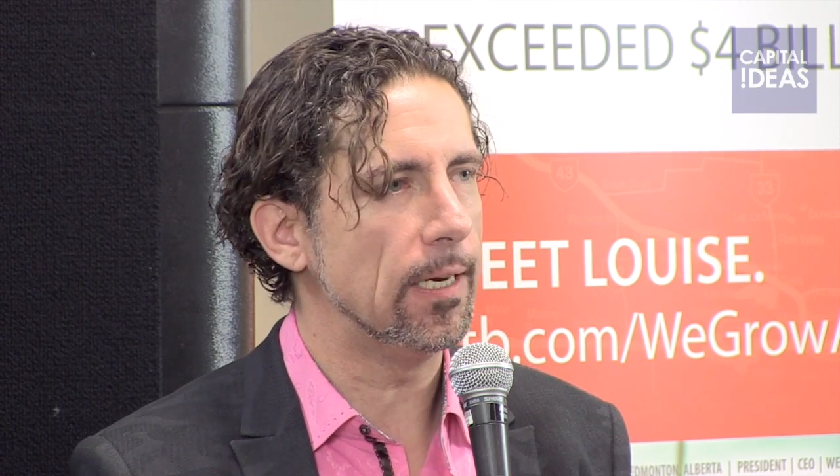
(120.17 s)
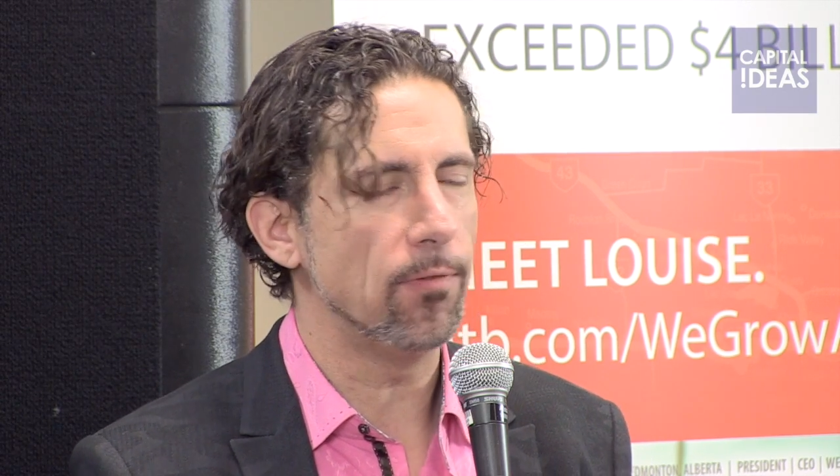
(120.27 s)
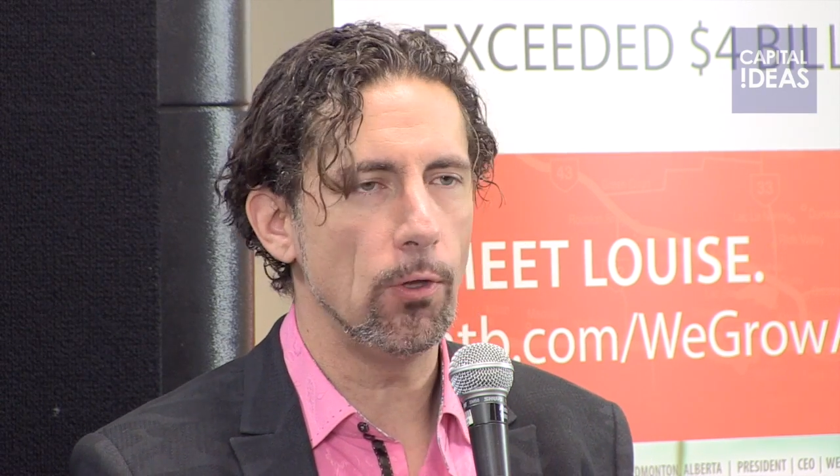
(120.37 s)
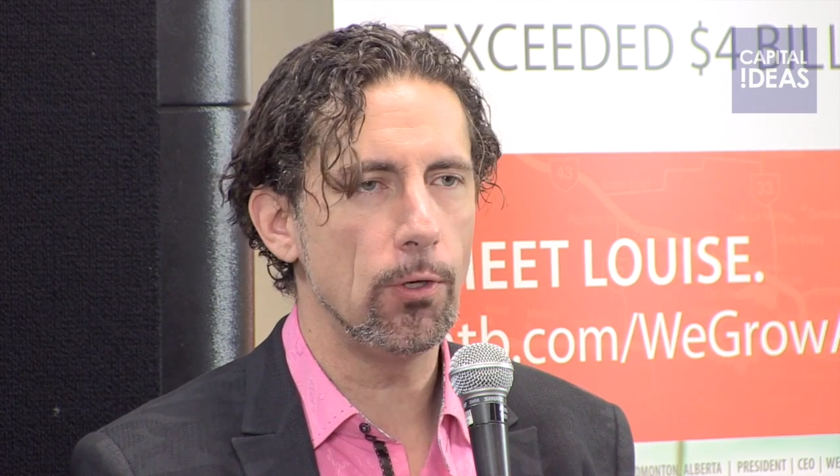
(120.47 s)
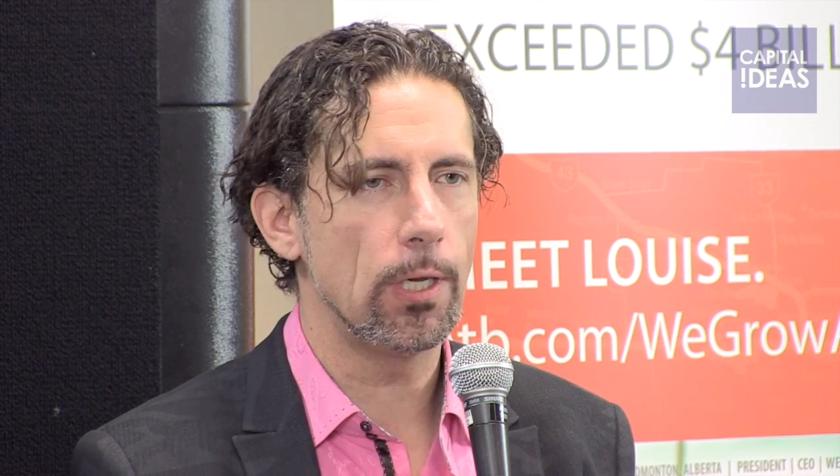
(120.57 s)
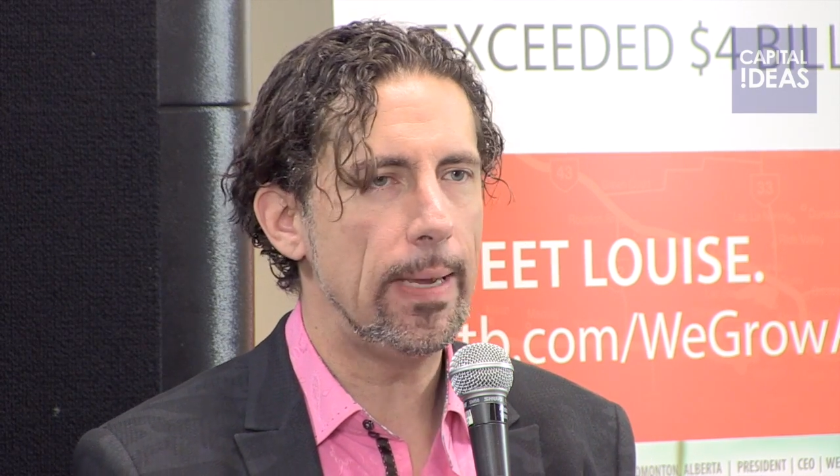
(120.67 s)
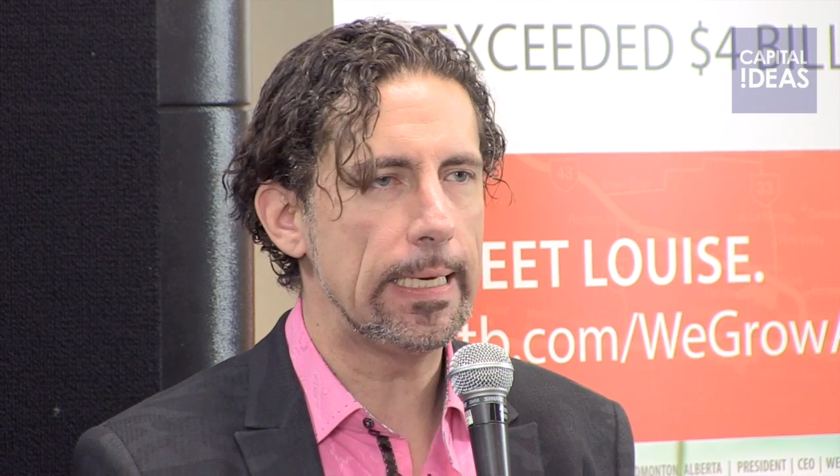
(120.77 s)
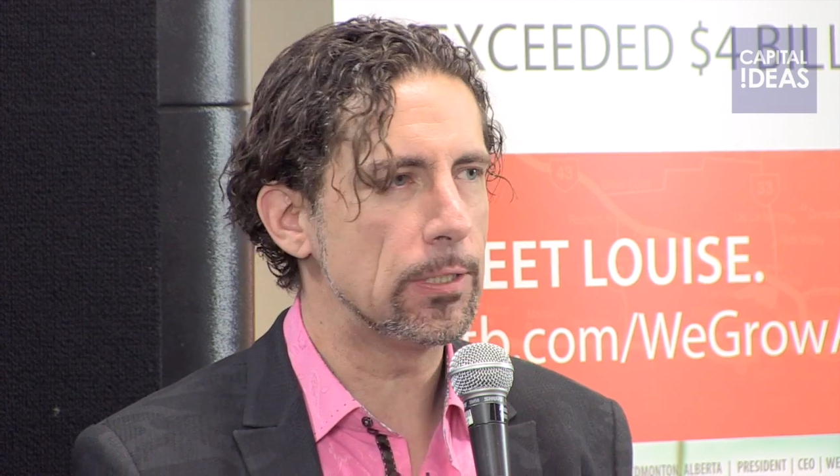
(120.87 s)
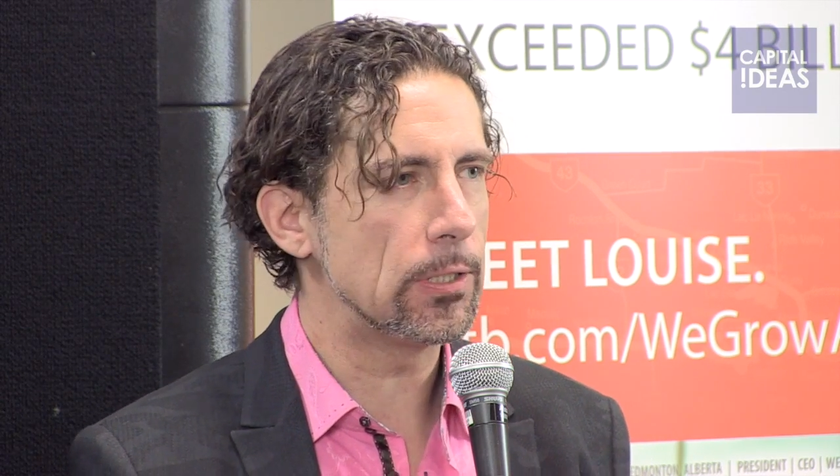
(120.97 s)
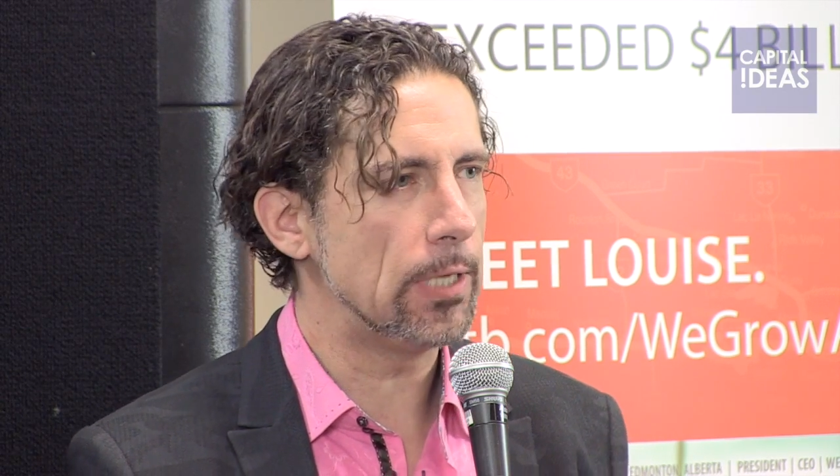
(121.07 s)
and if all you can
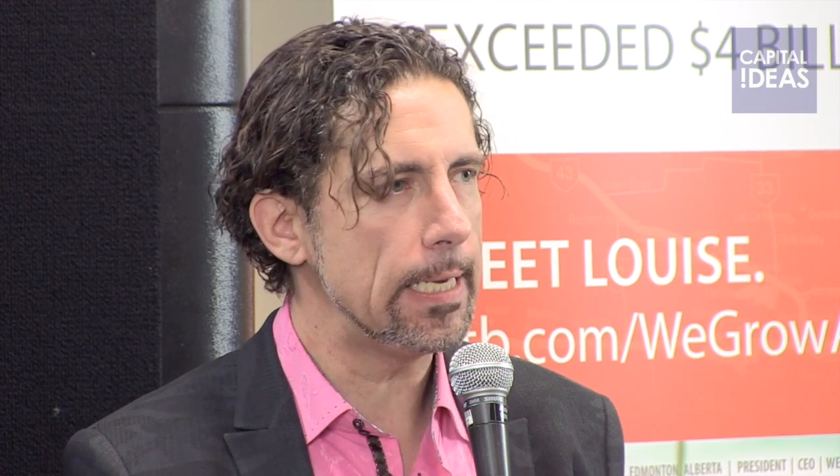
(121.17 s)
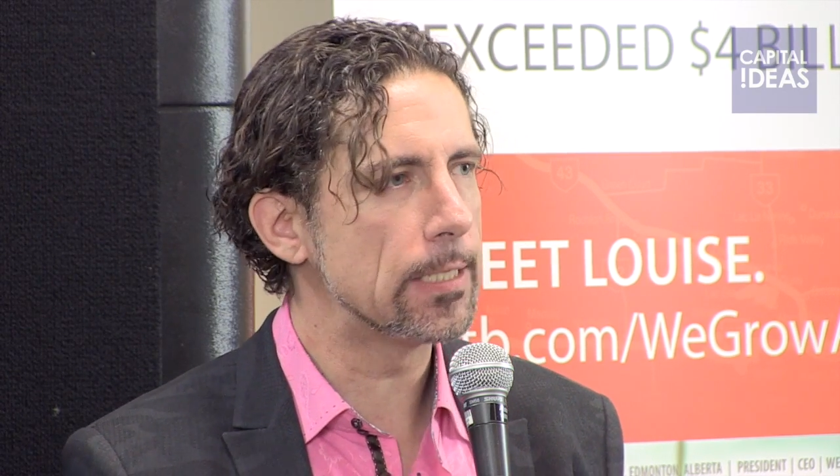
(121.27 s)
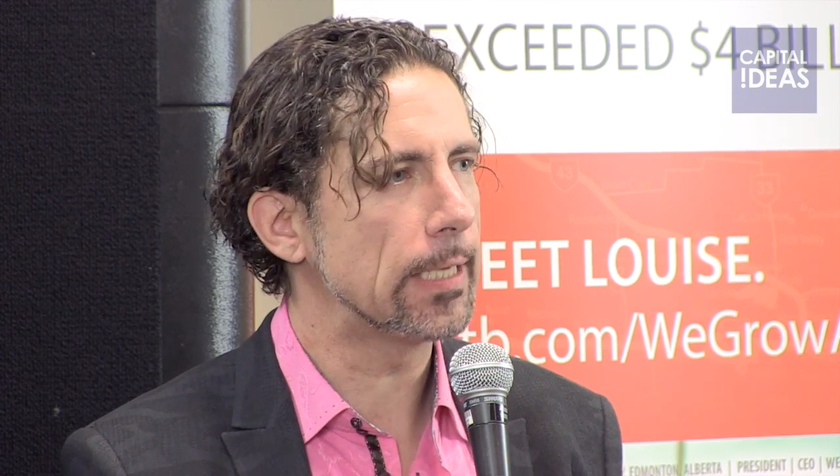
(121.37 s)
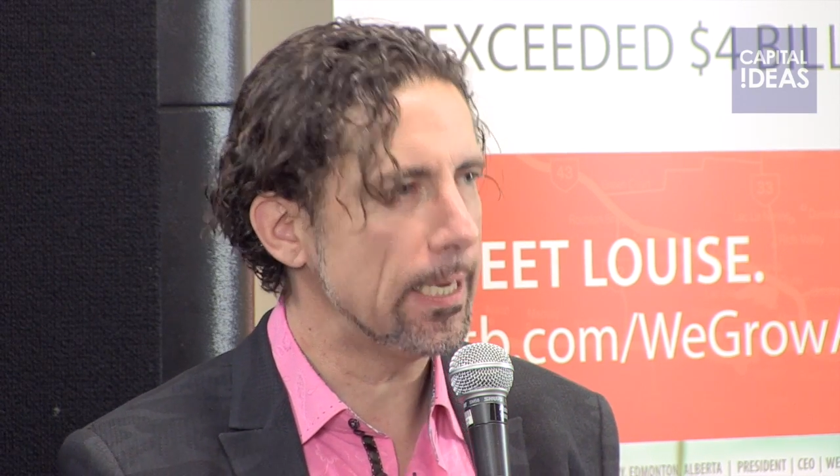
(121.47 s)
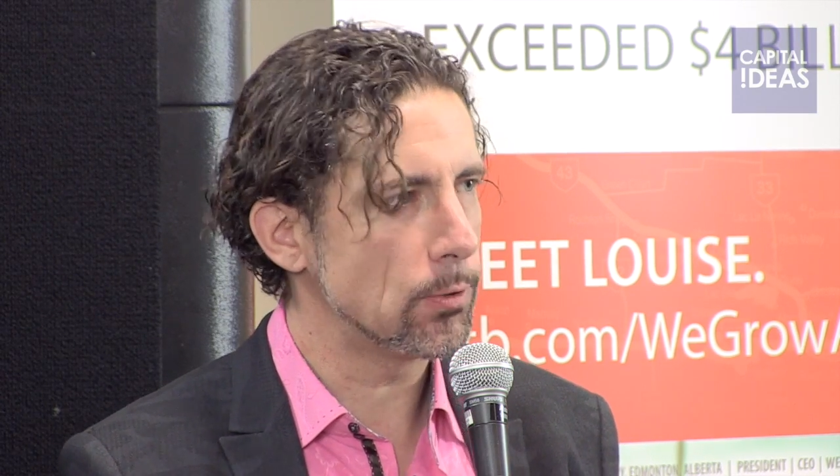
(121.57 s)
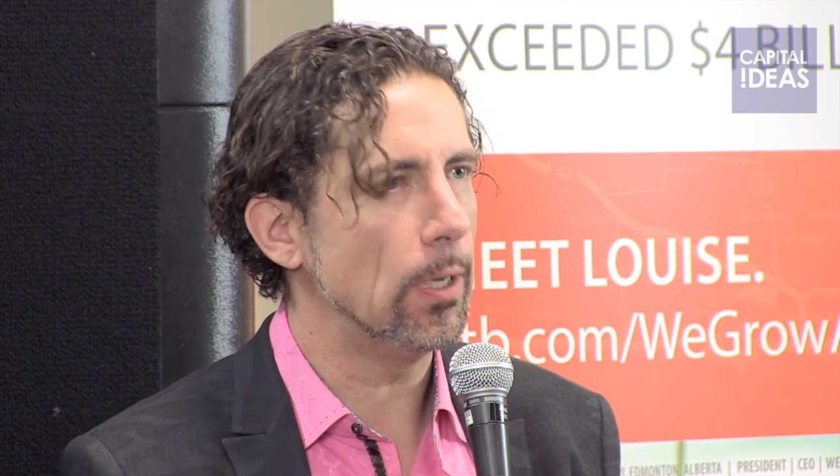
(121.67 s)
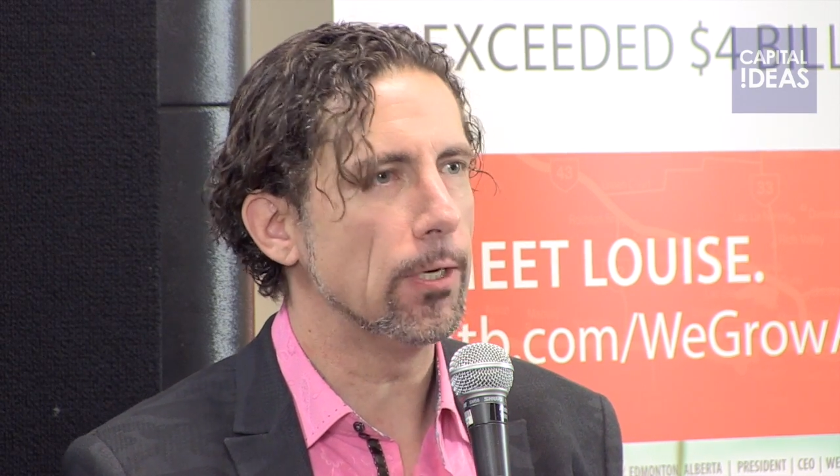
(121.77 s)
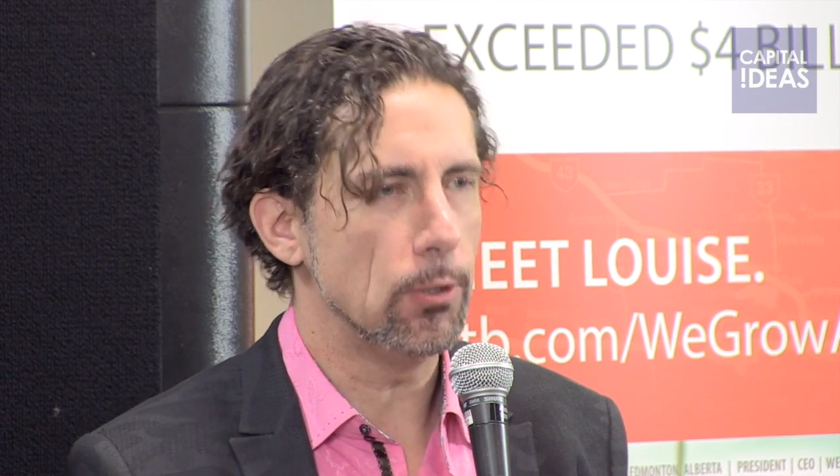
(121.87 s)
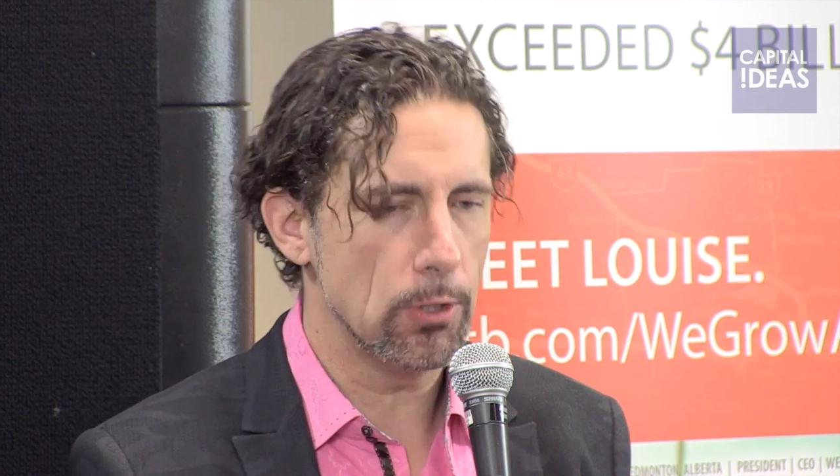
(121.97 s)
make is snakes, guess what?